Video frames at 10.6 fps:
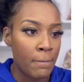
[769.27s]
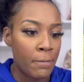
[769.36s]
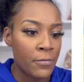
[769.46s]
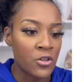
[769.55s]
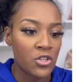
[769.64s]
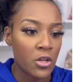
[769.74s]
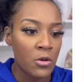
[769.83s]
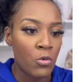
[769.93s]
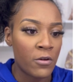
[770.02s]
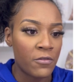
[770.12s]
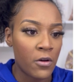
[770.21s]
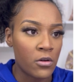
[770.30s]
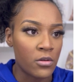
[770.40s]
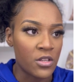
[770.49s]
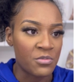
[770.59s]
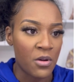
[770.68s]
There's only one photo
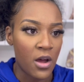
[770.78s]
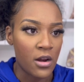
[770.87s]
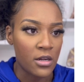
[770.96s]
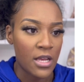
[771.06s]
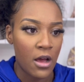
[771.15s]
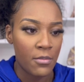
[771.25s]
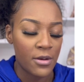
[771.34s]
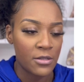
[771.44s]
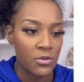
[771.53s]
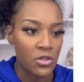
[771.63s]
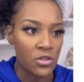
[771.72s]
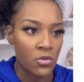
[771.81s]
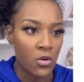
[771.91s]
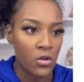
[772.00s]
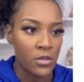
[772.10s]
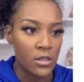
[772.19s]
of this product. How am I supposed to
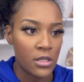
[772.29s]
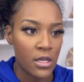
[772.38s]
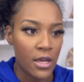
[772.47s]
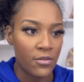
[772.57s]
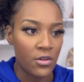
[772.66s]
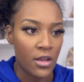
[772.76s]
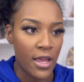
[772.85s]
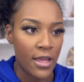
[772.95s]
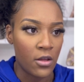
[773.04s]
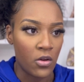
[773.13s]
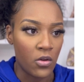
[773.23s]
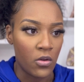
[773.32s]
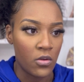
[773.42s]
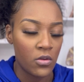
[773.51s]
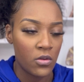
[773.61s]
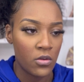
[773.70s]
scroll and see every angle
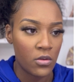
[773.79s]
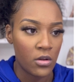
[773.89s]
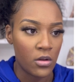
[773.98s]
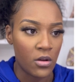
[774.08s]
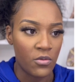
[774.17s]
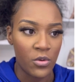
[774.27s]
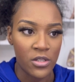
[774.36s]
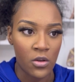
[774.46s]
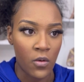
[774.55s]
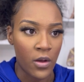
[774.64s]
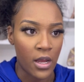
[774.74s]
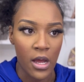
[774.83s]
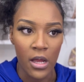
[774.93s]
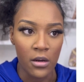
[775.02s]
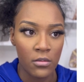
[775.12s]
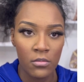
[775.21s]
of what's going
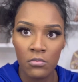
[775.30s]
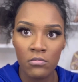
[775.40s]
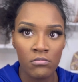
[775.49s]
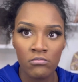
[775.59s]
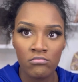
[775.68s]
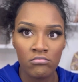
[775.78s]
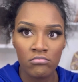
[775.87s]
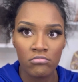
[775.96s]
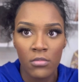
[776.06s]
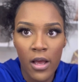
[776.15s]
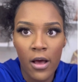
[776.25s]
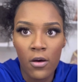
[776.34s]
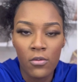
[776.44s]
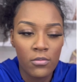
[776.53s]
on? How?